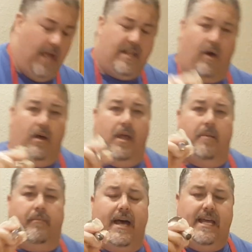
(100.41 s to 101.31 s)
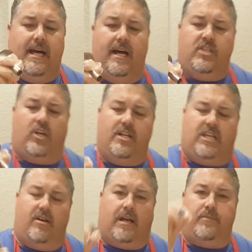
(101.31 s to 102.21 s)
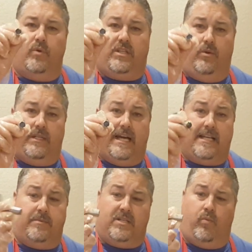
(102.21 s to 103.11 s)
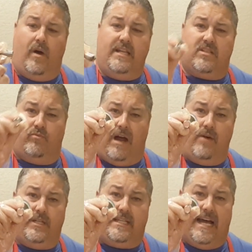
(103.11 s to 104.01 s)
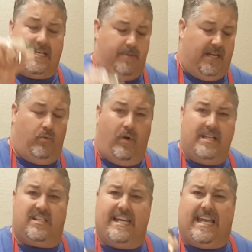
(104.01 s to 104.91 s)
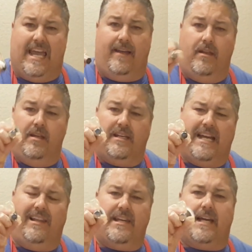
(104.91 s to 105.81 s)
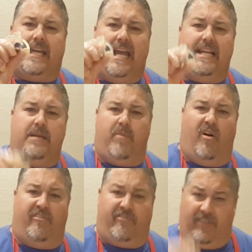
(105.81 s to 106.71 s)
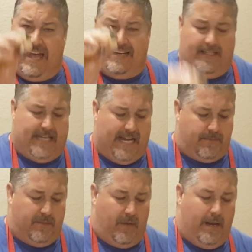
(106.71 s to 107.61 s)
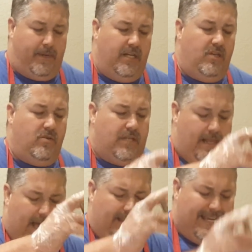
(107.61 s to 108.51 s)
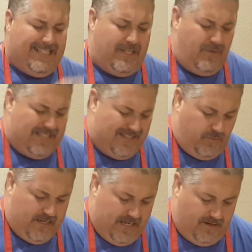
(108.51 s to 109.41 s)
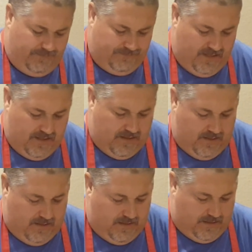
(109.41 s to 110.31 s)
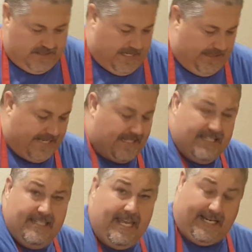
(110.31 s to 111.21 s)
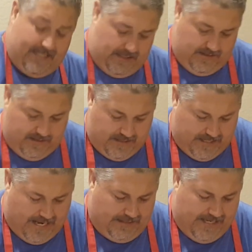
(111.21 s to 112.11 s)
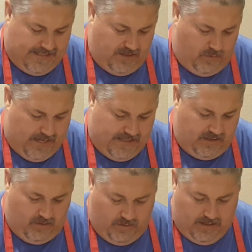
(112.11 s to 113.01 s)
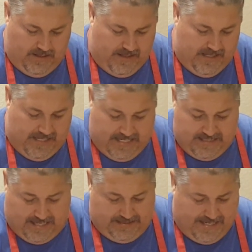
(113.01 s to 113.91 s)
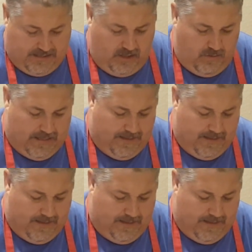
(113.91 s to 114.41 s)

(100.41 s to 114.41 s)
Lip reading: Now, my Judge here comes with 2 attachments. One is a round attachment, and one is like a, kind of like a candy bar, flat attachment. But I like to use this one here, because I like the sticks. And I like to, what I do is I like to